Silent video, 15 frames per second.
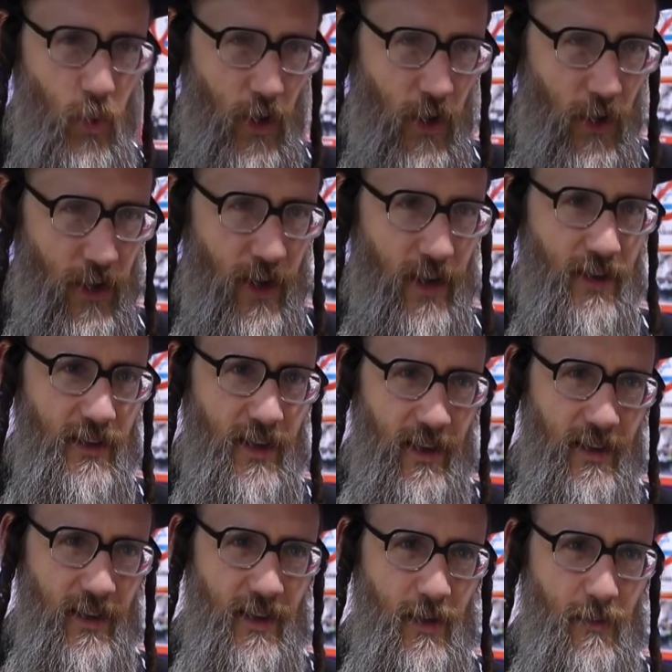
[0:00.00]
We are here
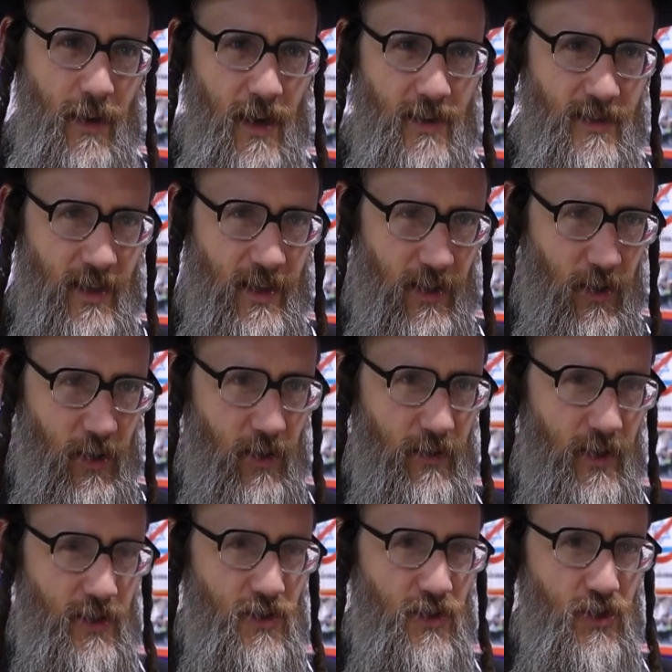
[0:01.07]
attending the M A S I C N A
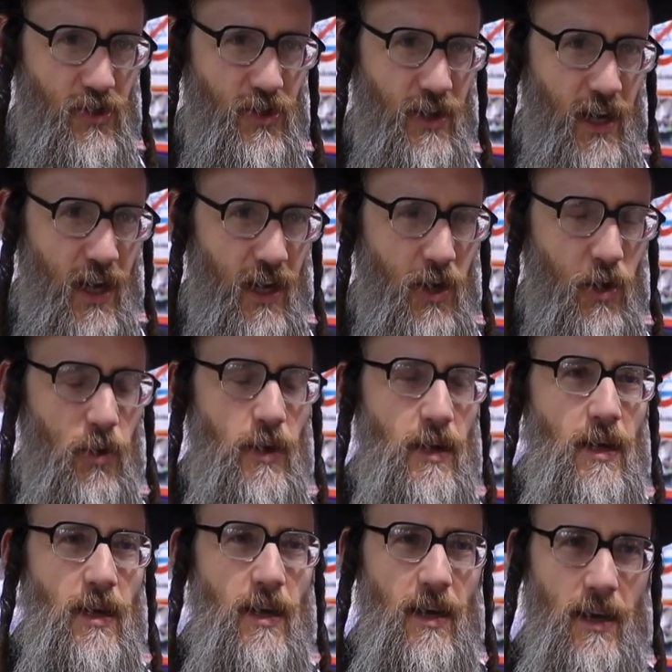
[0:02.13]
convention in Chicago,
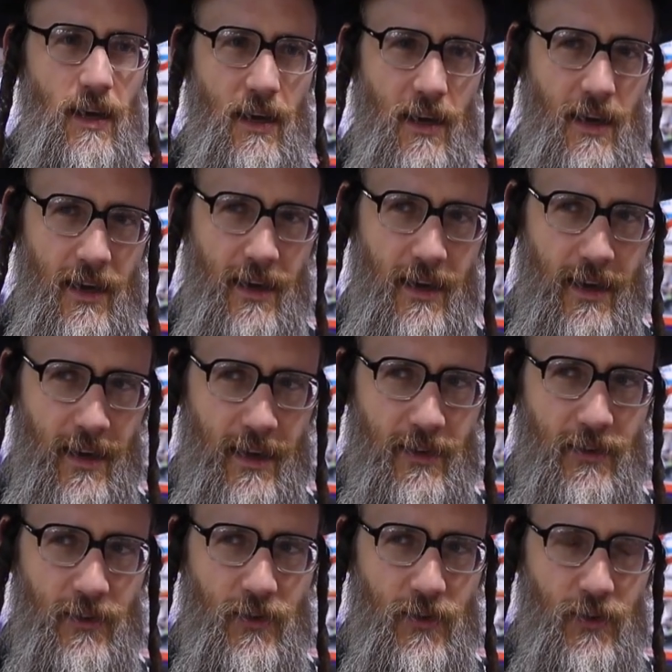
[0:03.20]
uh,
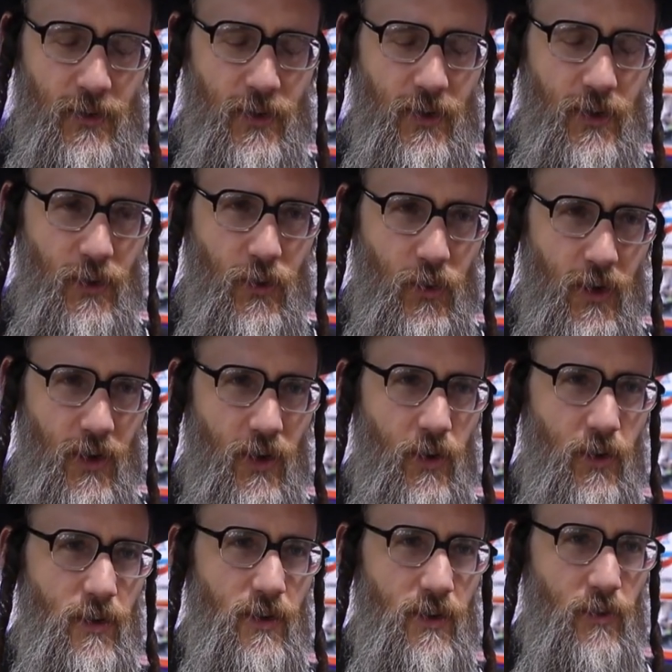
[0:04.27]
and uh, we
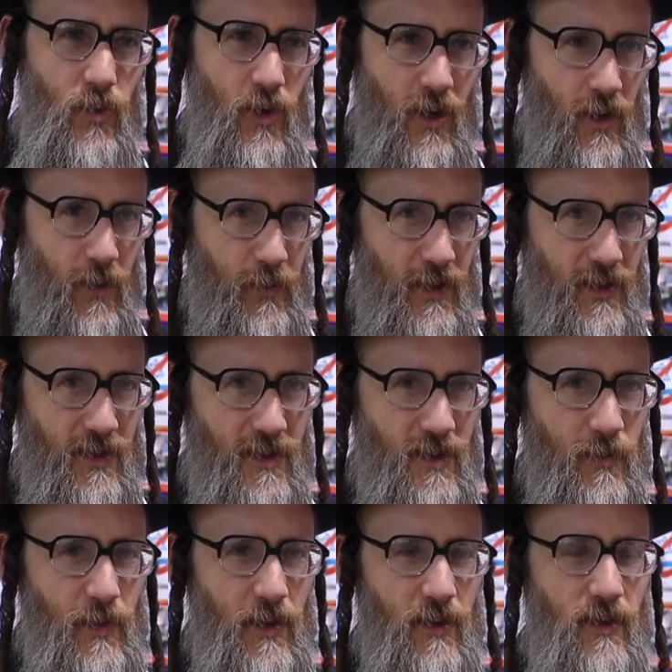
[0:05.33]
are we are
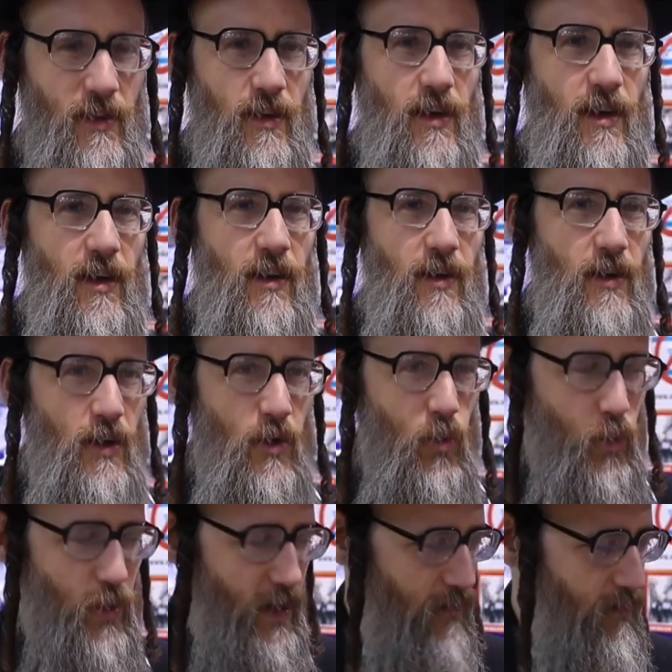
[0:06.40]
participating here.
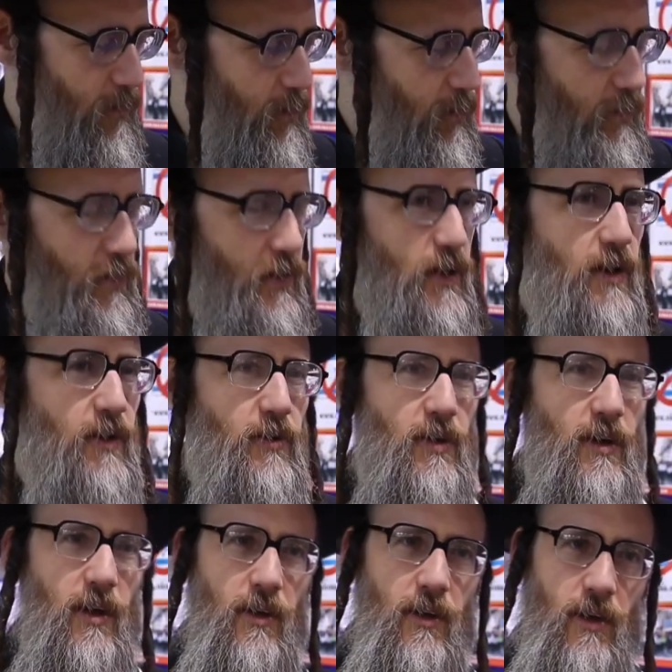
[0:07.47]
We have a booth here,
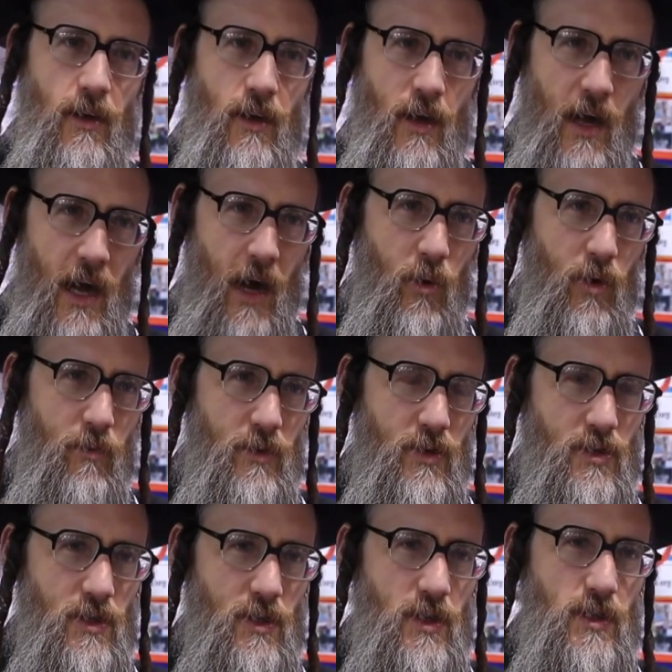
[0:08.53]
and our
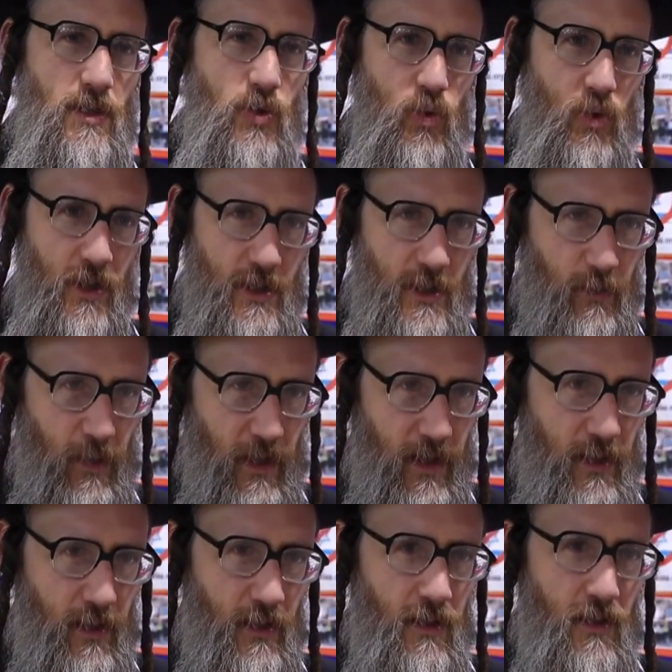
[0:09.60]
mission is to
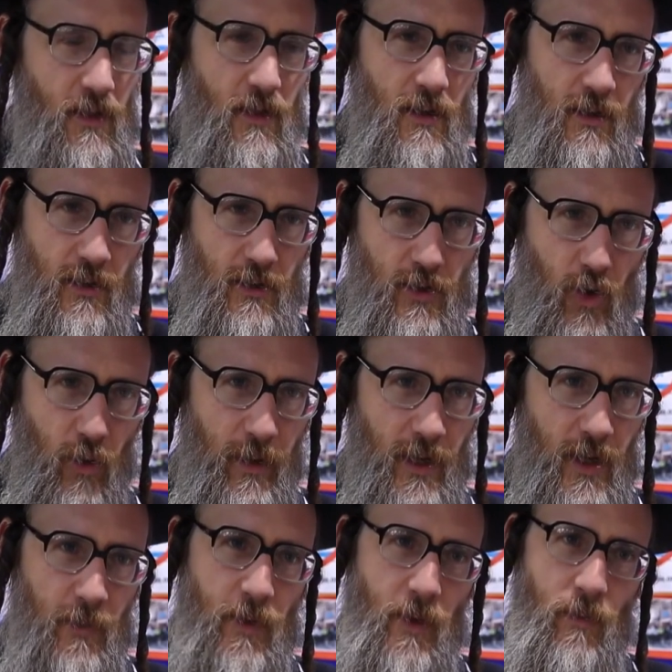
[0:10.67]
explain to so
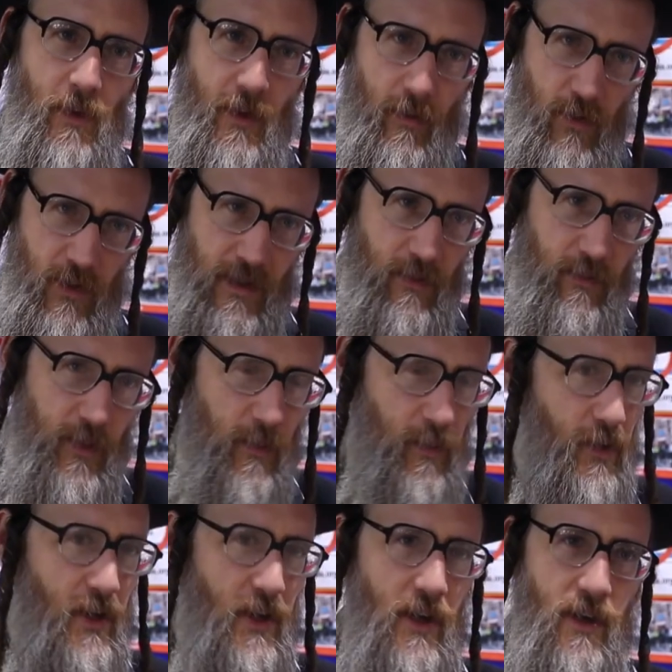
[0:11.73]
many people, the Muslim
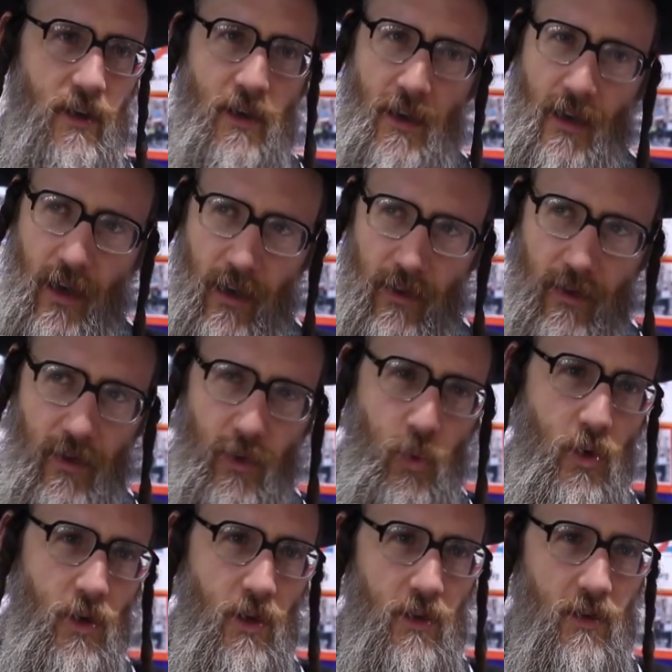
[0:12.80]
people here, and to the
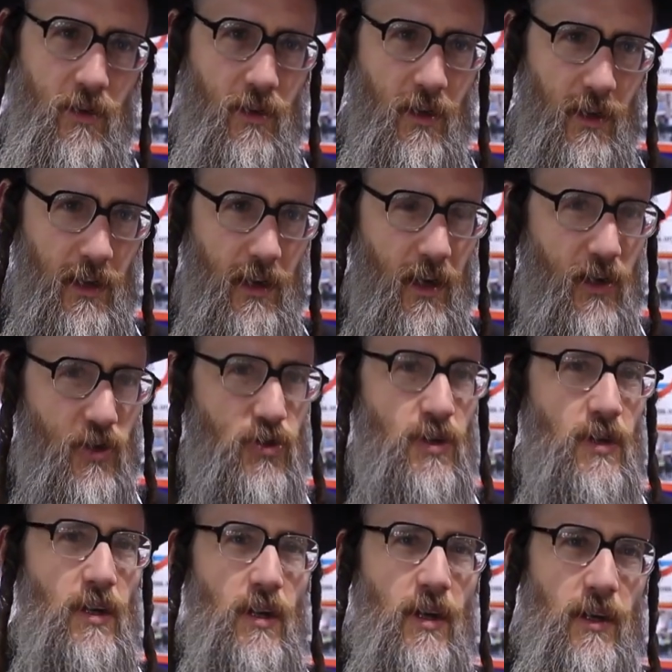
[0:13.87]
world at large,